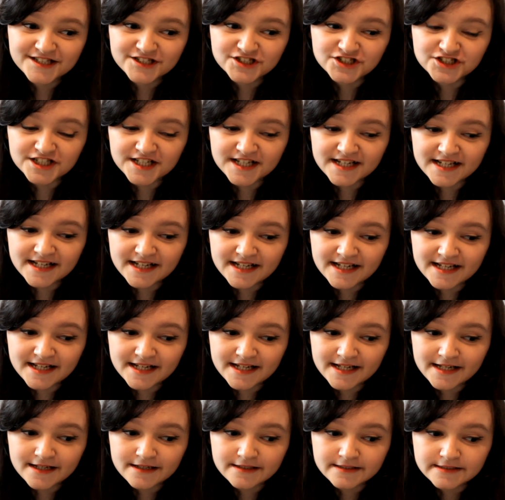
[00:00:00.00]

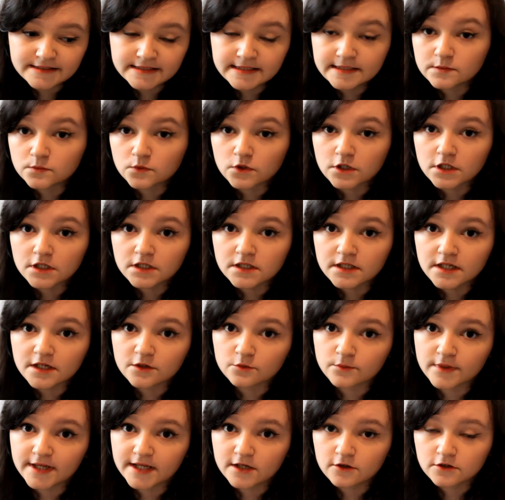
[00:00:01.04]
she did one
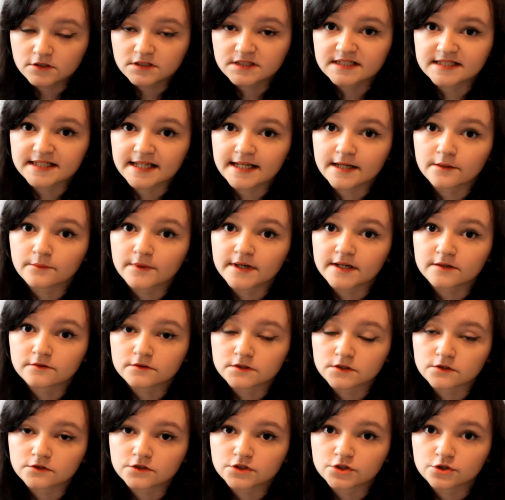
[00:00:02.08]
and we got to see it when it
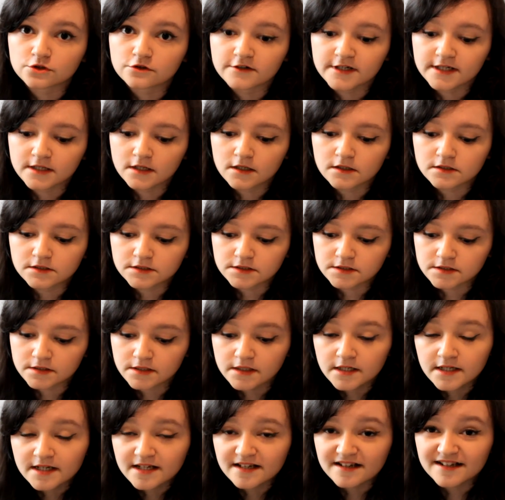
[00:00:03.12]
was on tour in
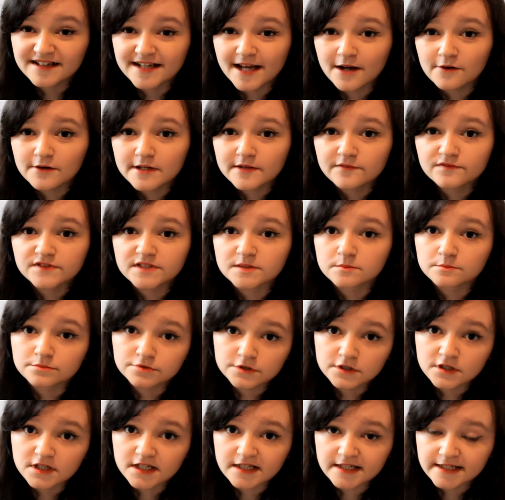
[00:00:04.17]
London. It now lives in
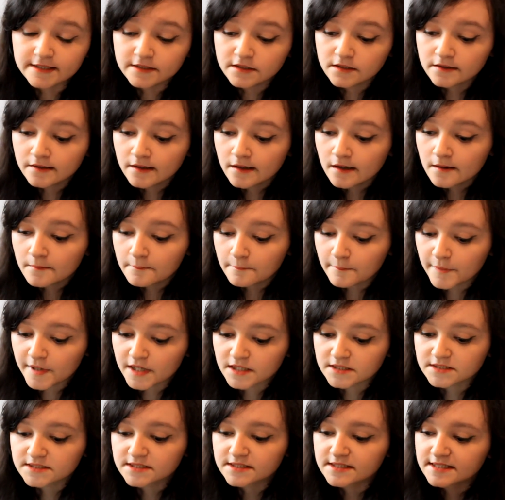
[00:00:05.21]
Brooklyn,
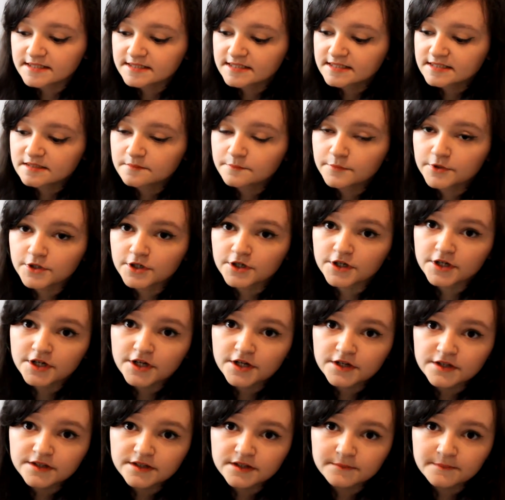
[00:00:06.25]
but this is a book
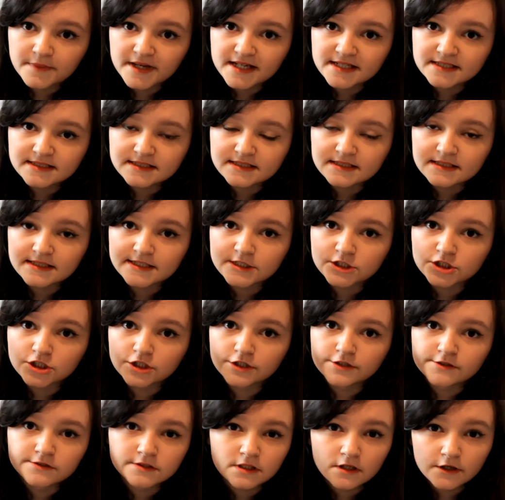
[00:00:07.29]
that basically
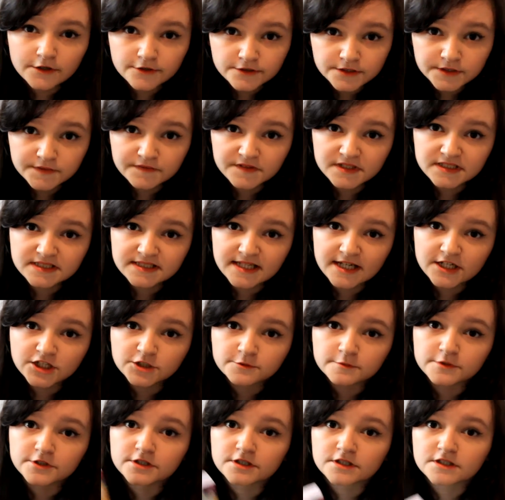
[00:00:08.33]
shows loads of the
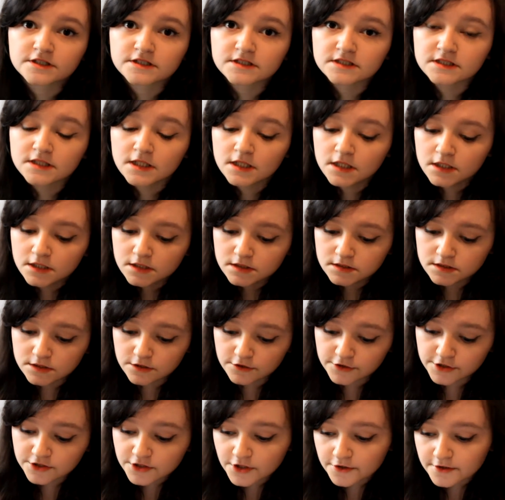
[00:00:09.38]
sketchbooks so
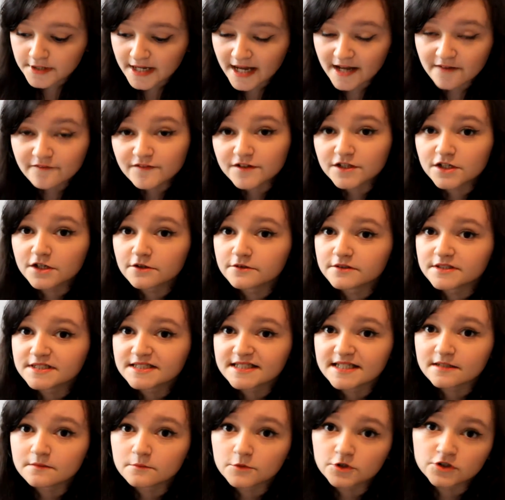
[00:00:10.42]
you don't have to go and
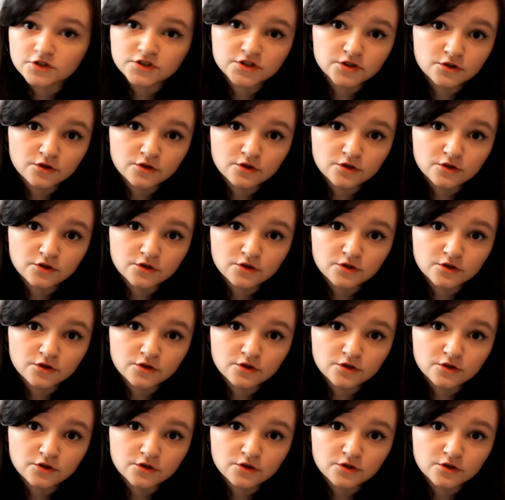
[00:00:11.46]
see them on